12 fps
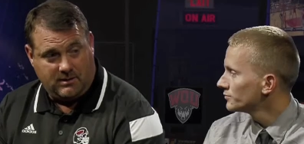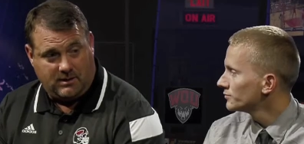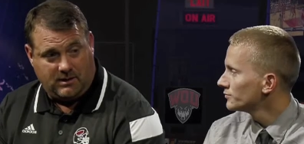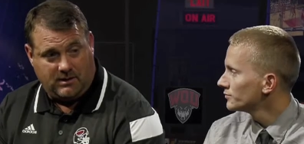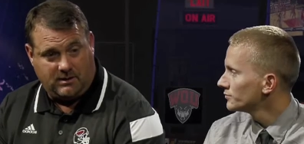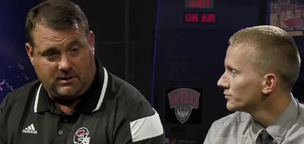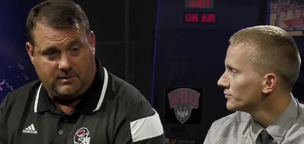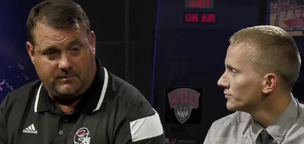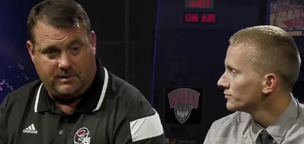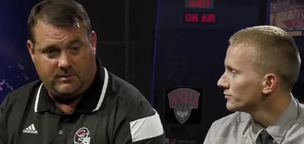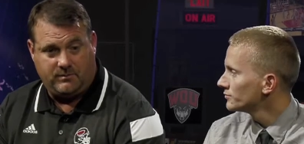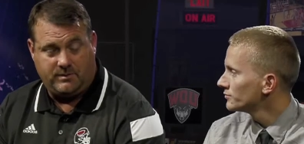
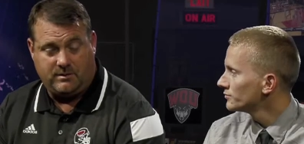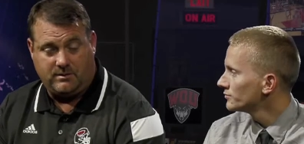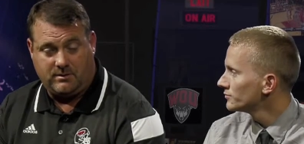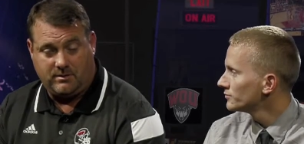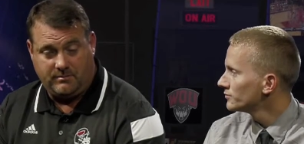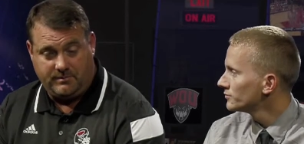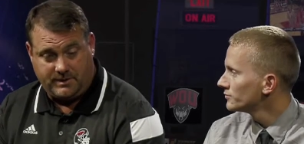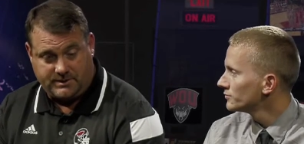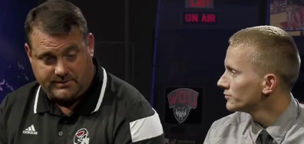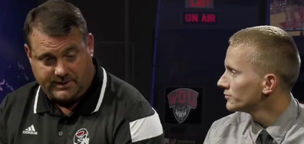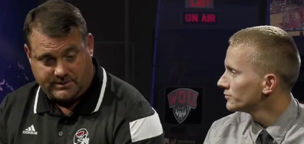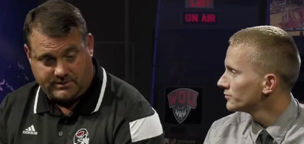Speaker 1: um, and with our current
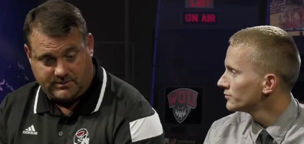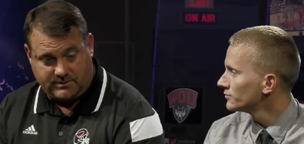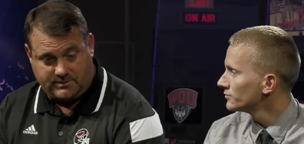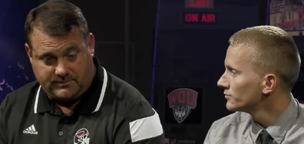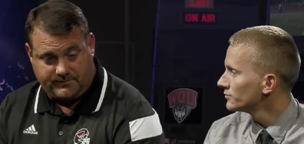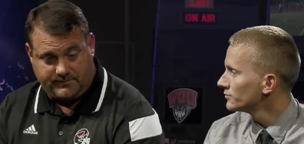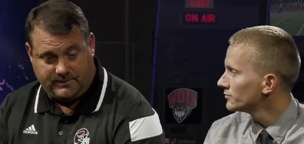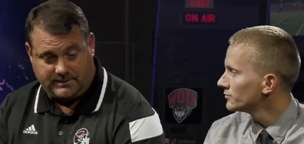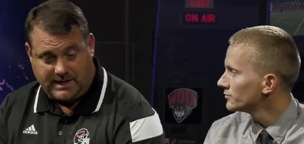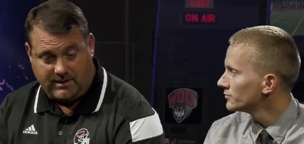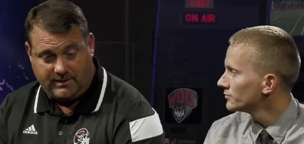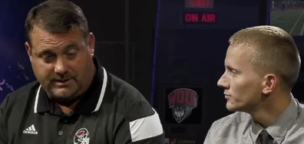administration, has
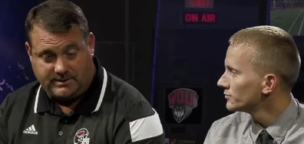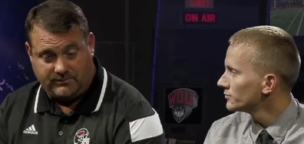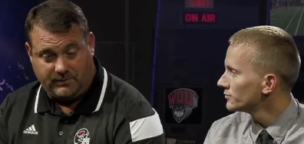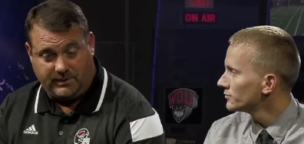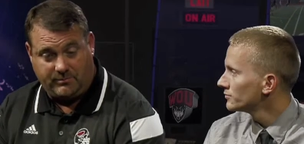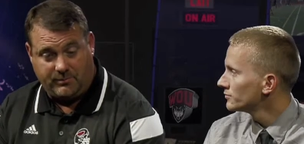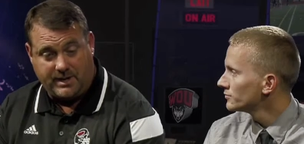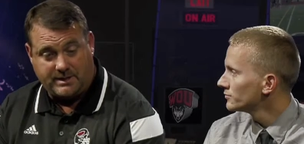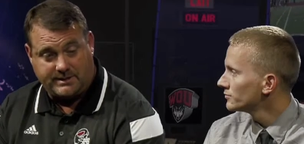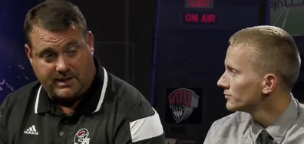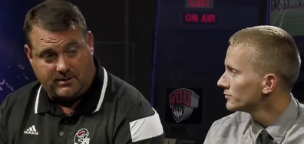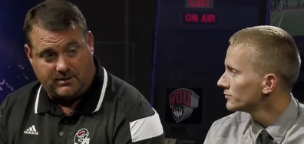allowed us to really
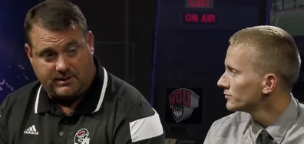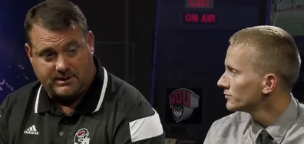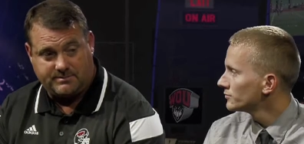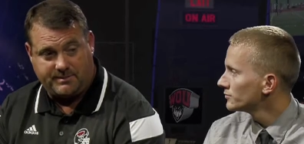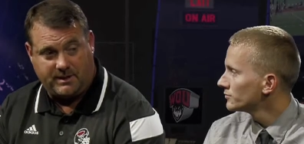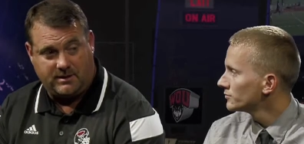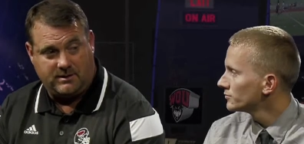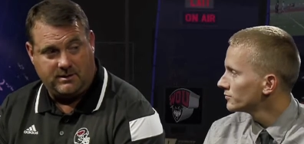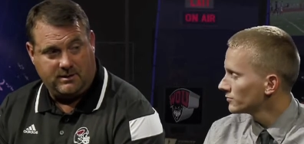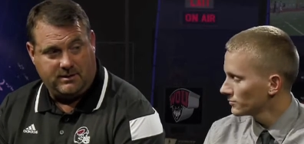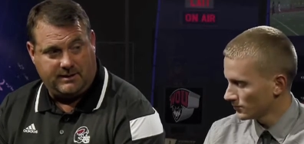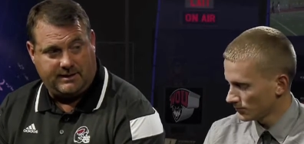branch out and expand
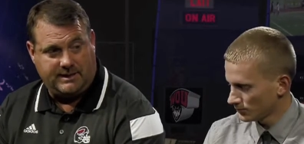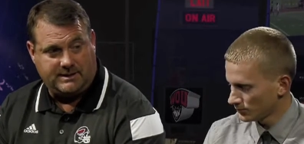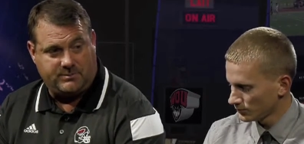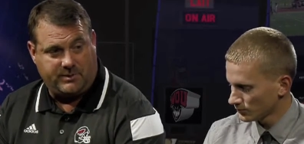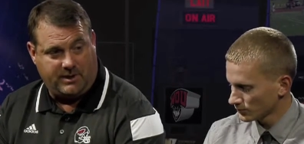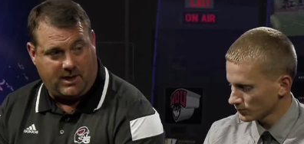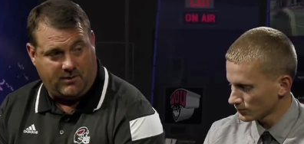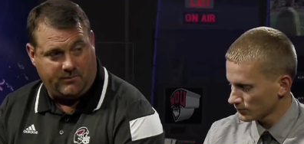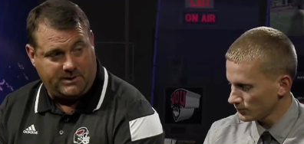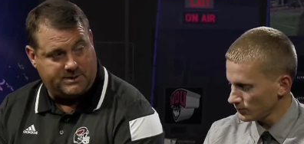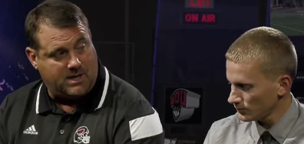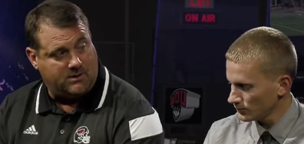the things we can
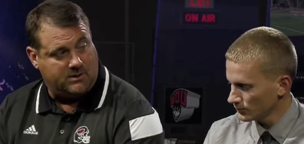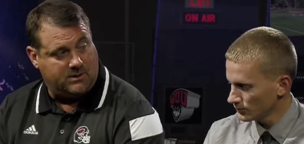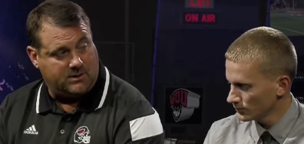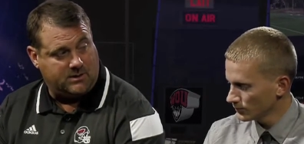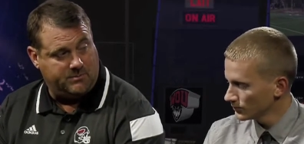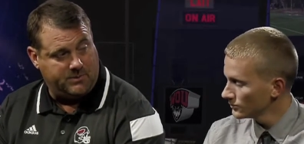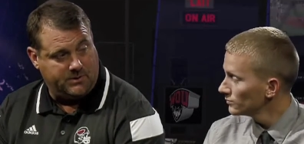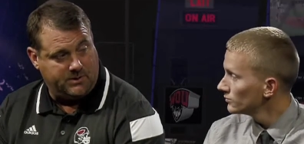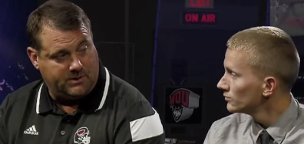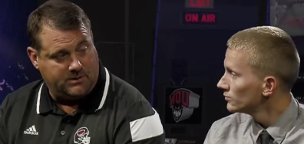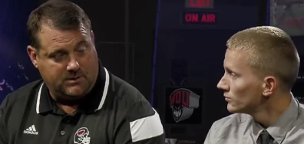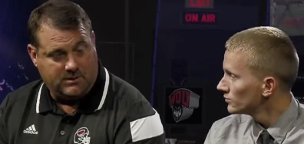reach out in the
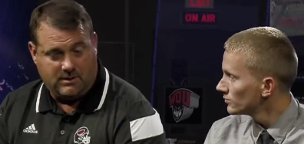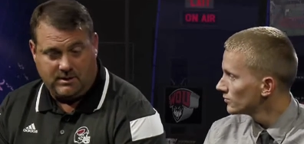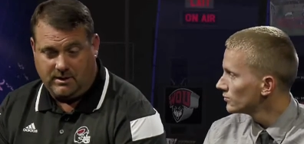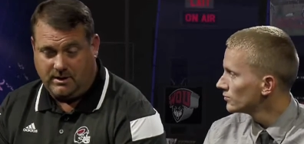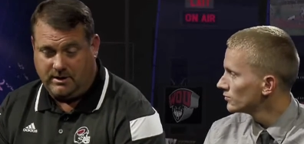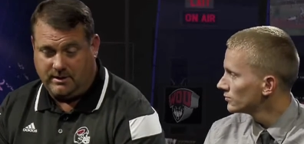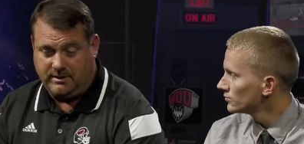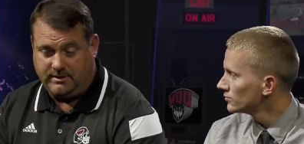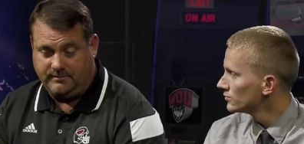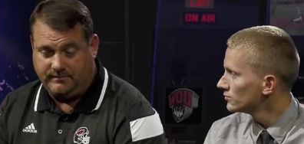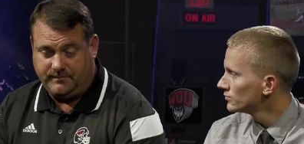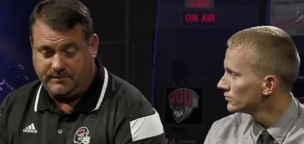community.
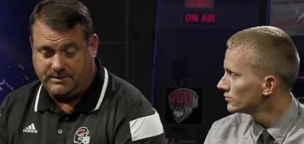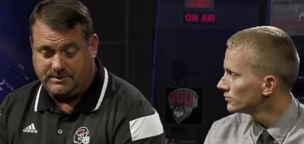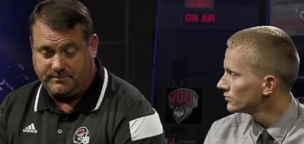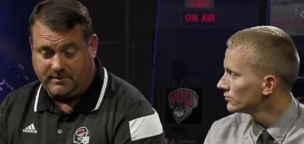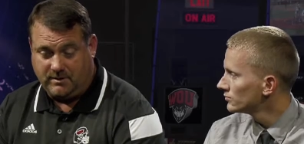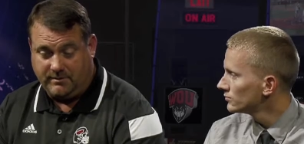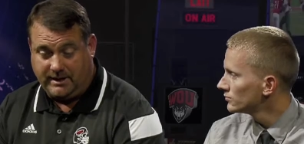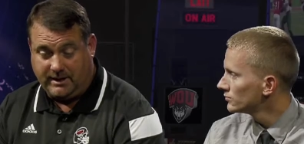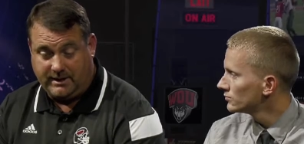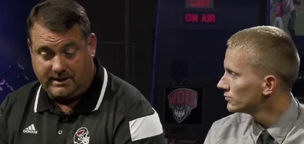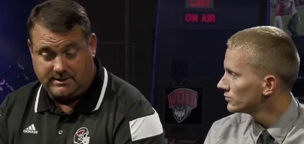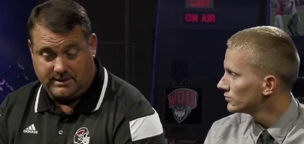Um, first of all, we had
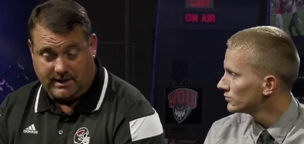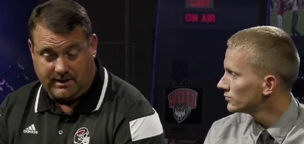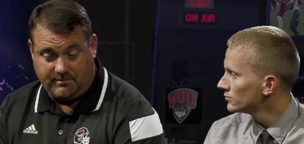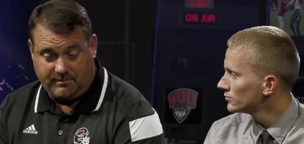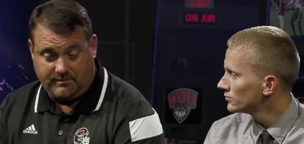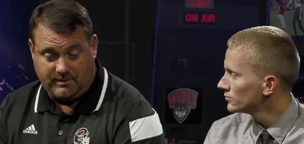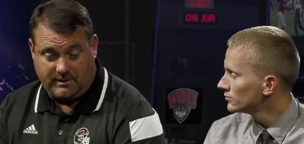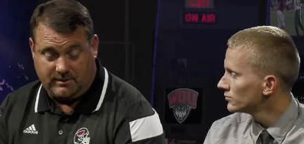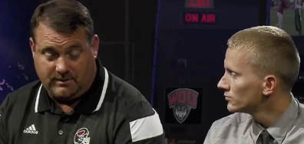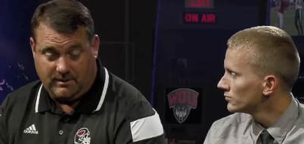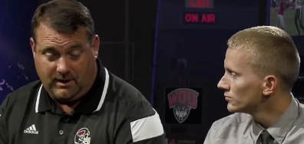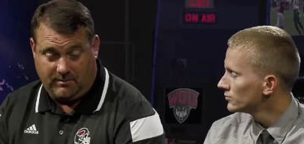a kids camp
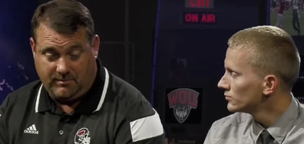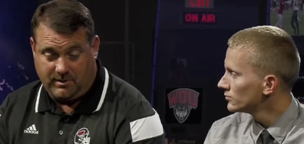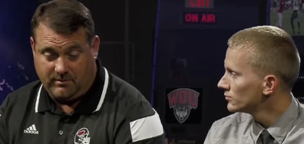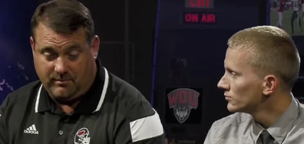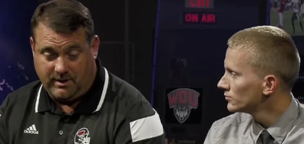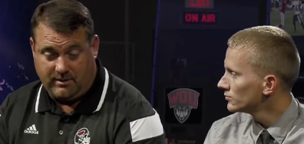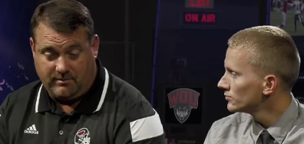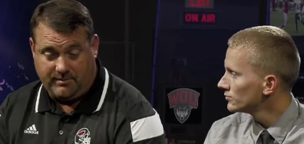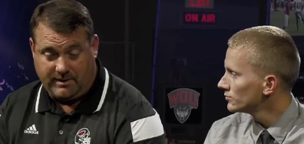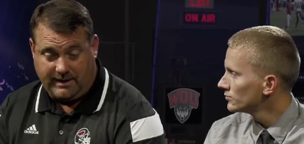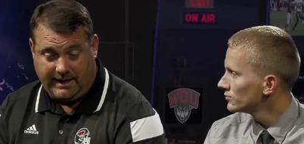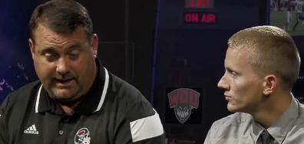that came in. We had
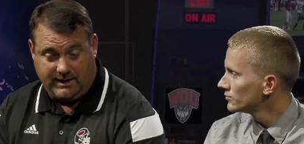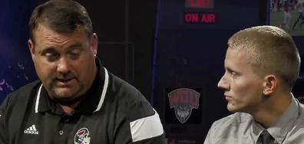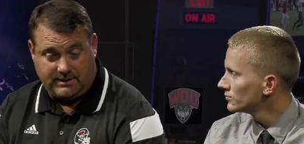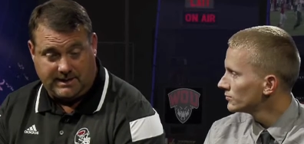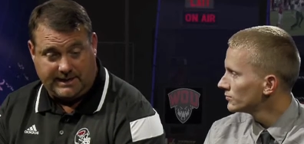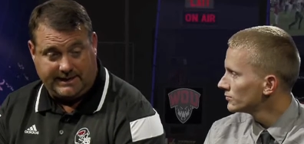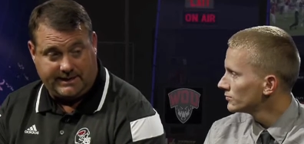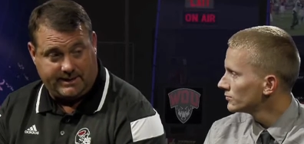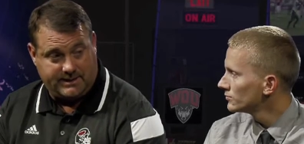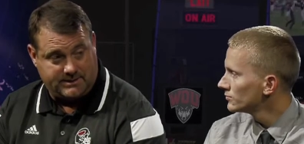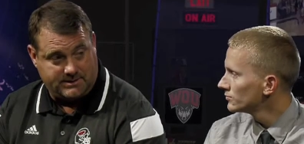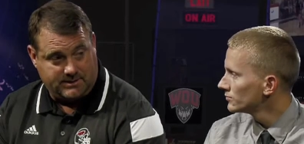about 80 to 90
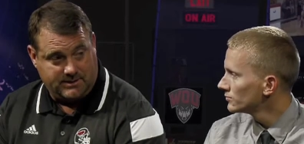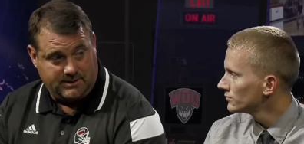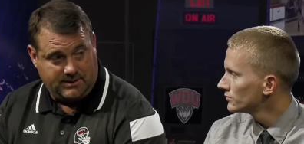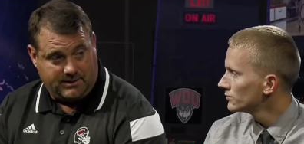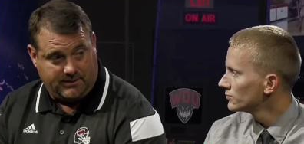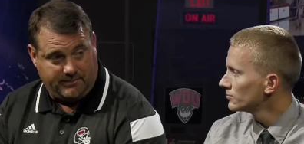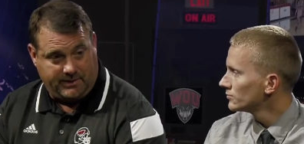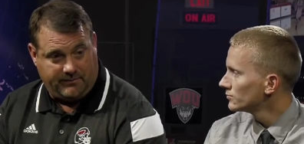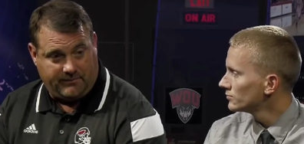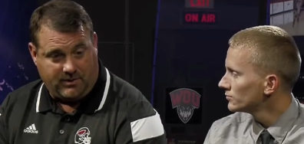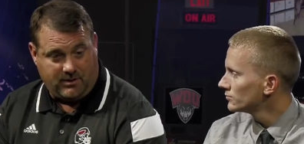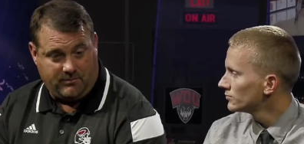kids and be
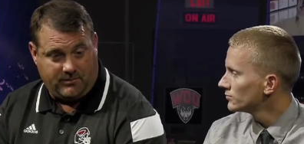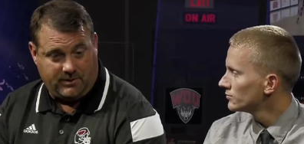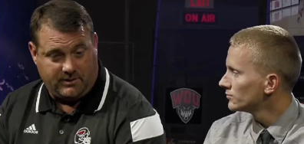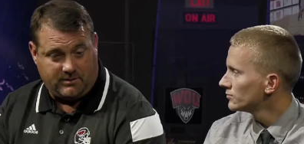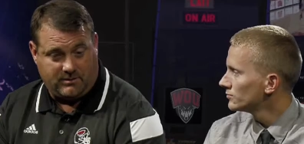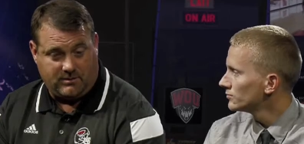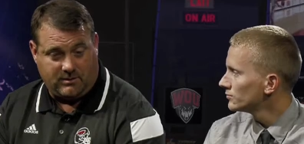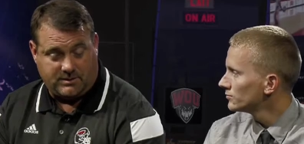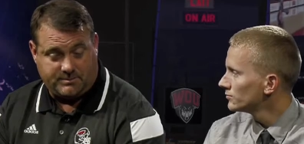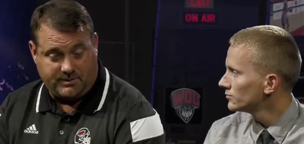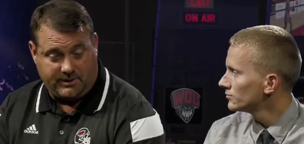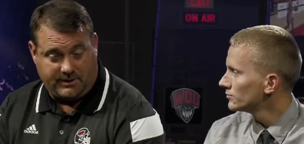involved with
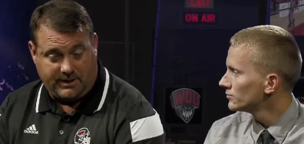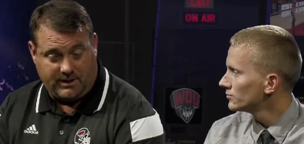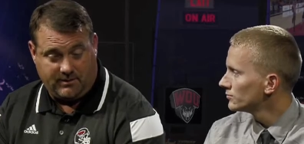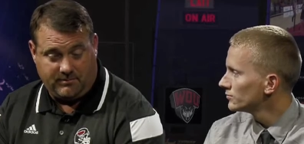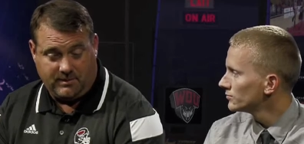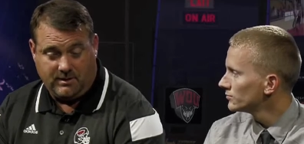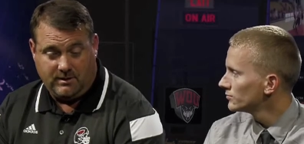our spring game.